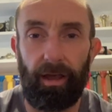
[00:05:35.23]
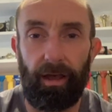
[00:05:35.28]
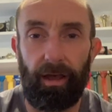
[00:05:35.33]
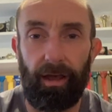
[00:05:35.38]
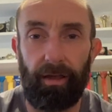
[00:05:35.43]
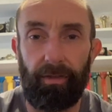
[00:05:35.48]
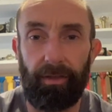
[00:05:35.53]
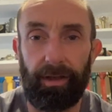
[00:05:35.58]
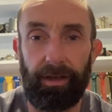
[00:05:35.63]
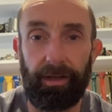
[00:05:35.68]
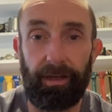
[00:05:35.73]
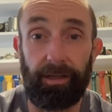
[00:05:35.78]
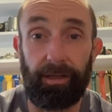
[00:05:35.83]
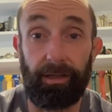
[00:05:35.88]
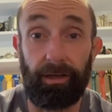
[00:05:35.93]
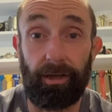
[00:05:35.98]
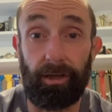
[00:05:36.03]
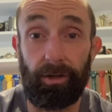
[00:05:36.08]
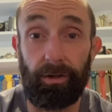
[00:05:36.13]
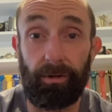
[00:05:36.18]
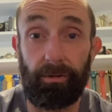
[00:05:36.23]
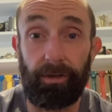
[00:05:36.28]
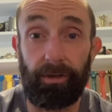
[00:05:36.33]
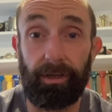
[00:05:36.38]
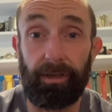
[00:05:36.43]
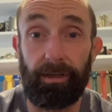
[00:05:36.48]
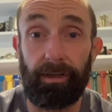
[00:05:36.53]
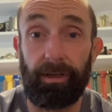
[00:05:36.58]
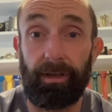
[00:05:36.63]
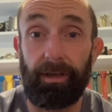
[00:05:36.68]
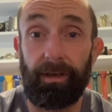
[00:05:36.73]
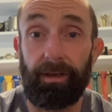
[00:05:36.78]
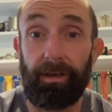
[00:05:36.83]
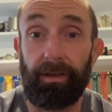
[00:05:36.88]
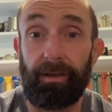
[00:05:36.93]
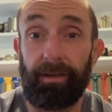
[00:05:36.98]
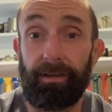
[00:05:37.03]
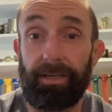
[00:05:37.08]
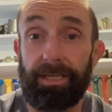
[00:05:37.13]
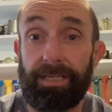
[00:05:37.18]
and then you can do your
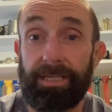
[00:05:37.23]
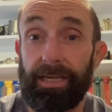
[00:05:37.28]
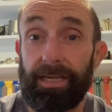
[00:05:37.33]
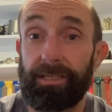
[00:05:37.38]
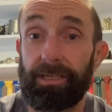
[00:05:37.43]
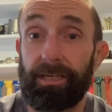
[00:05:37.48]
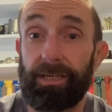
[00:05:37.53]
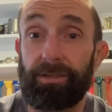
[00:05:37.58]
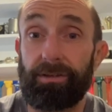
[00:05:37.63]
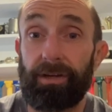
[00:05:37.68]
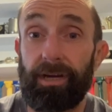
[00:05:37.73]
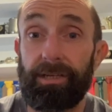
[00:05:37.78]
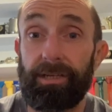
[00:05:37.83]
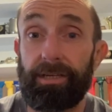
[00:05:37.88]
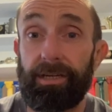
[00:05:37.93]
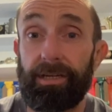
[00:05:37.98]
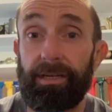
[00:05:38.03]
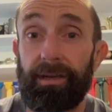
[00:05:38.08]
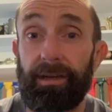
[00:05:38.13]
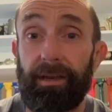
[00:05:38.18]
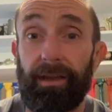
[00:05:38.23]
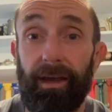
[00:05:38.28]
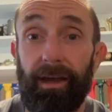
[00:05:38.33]
static stretching